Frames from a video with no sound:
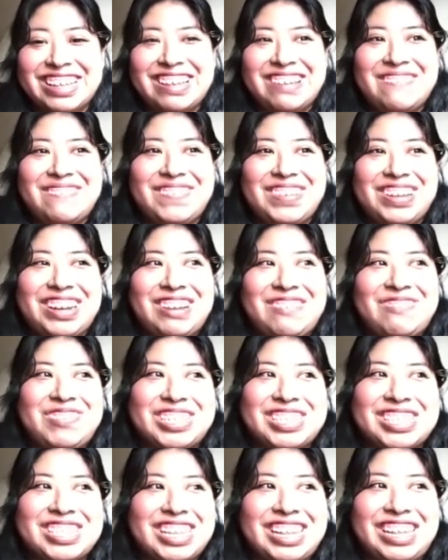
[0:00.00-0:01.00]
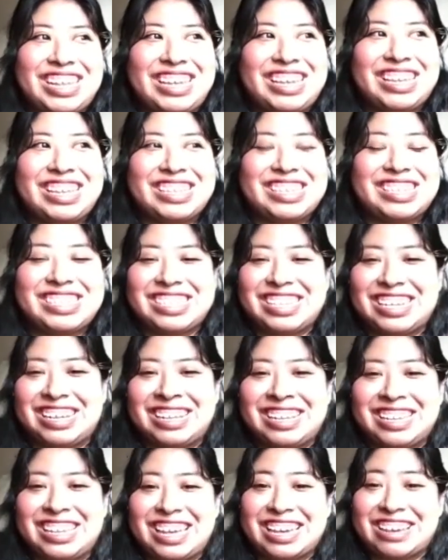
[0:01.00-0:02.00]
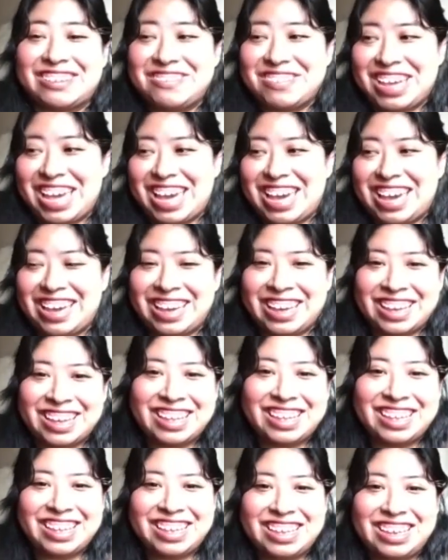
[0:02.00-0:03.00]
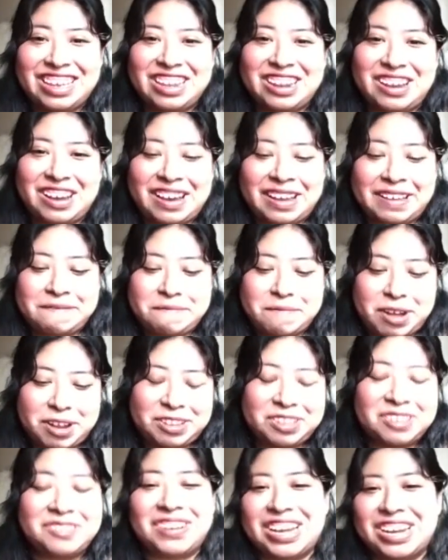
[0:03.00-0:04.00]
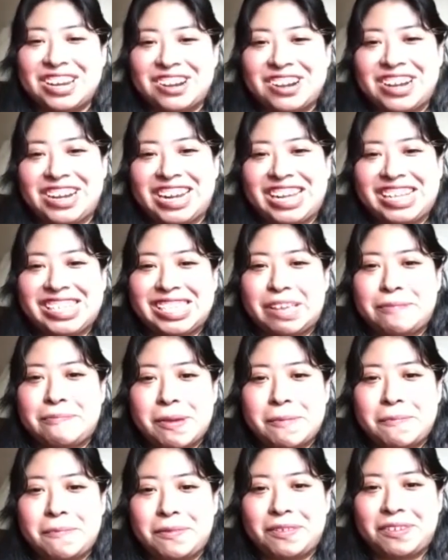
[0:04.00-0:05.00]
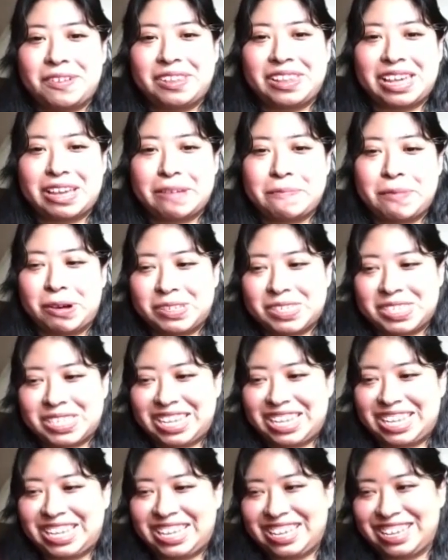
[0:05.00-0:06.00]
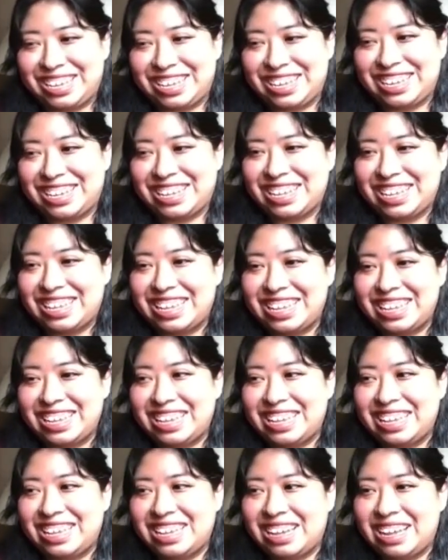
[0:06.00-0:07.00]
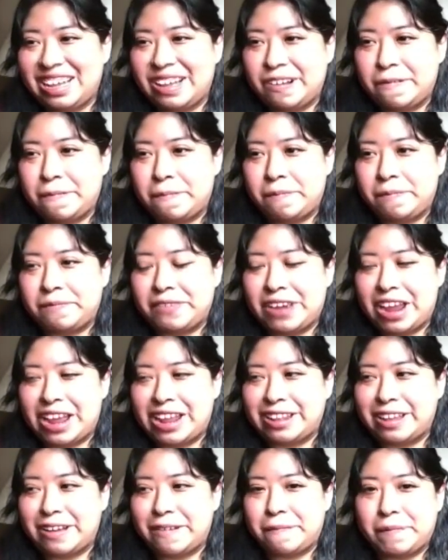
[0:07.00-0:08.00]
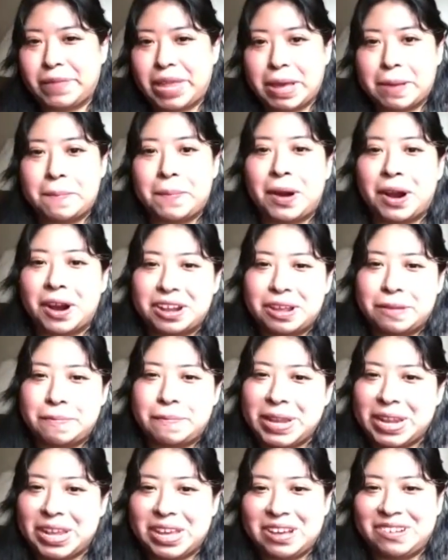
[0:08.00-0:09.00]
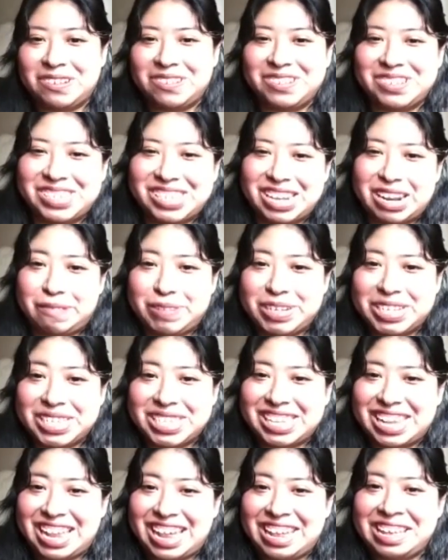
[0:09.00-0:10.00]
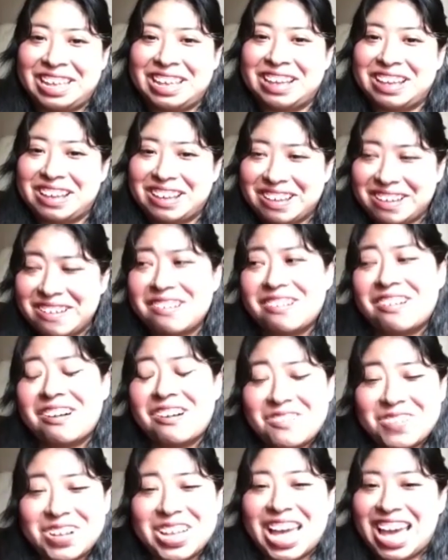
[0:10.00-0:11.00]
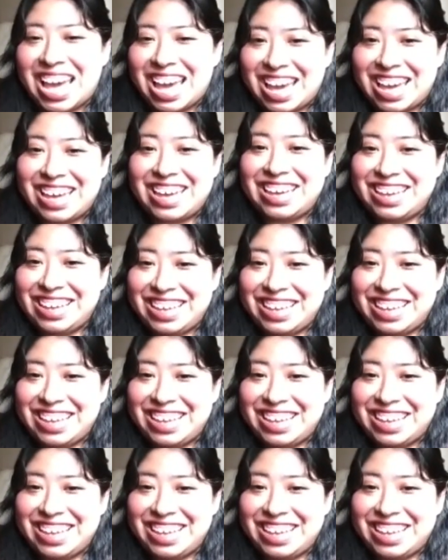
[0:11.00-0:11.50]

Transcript: But I'm just like, still like, okay, you know, I'm on Twitter and I see people like posting random like party videos, and I'm just like, okay,